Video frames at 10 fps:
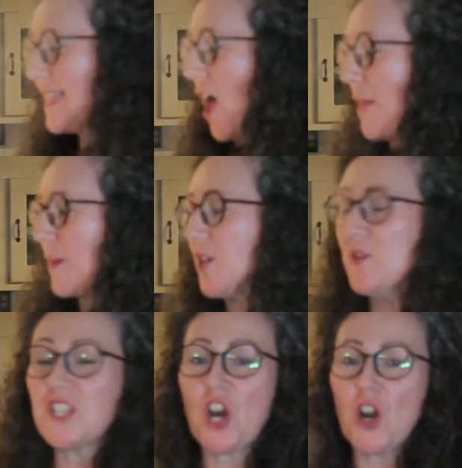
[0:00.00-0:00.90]
All I'm going to do
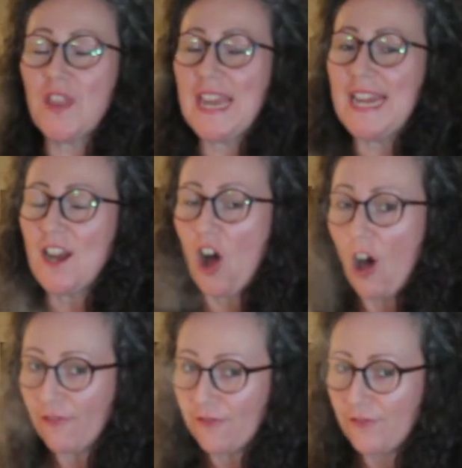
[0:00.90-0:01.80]
is turn the heat
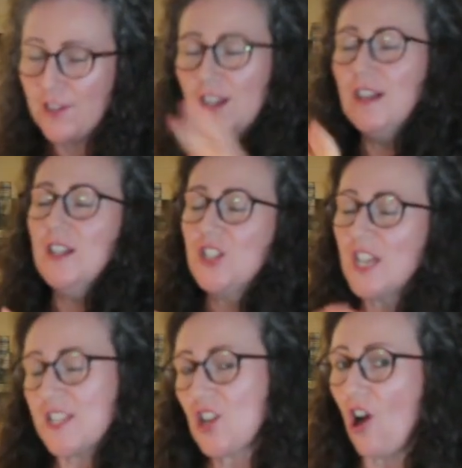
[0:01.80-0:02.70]
off,
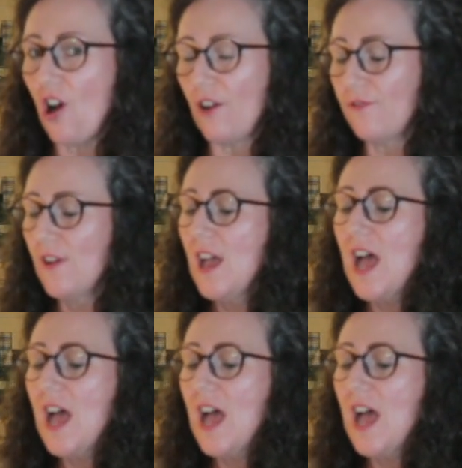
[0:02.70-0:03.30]
just off.